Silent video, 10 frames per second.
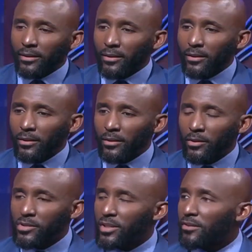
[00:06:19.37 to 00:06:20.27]
you
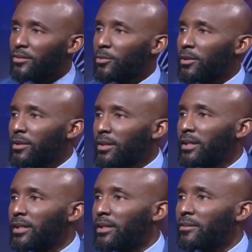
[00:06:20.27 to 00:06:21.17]
adjust to where the league
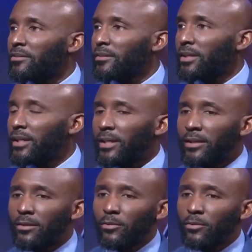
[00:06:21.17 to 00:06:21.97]
is. And